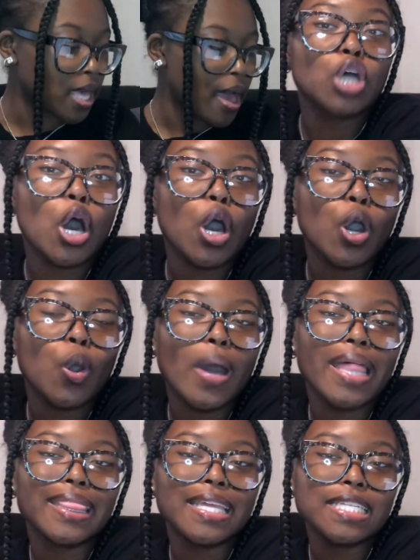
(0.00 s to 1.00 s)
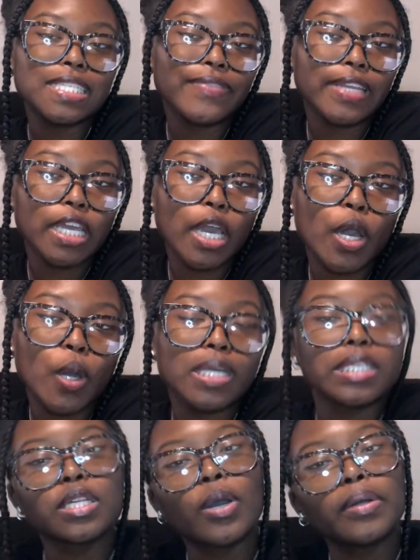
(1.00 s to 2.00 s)
So this video
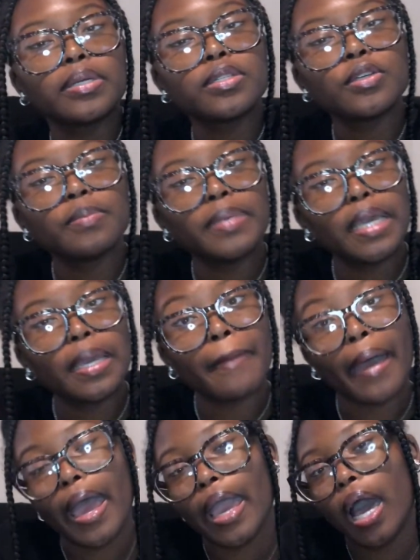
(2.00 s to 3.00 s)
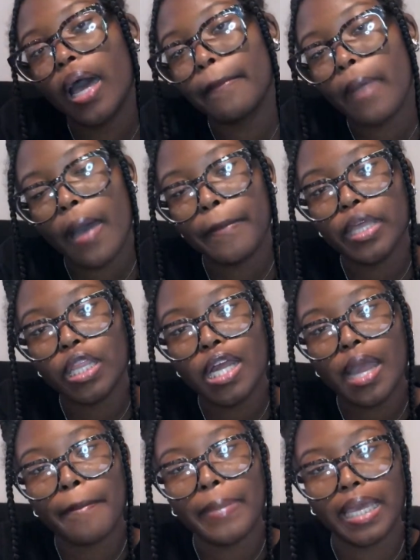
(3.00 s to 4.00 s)
is going to be my unpopular
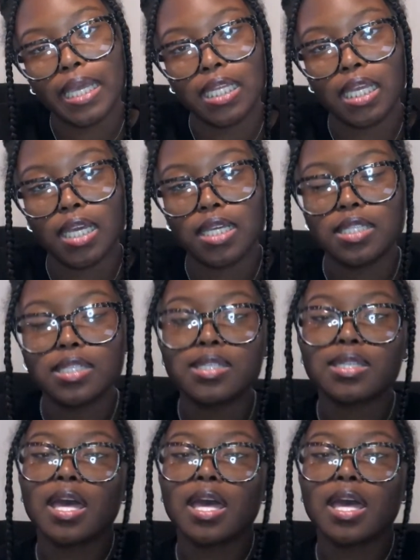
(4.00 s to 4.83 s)
opinions,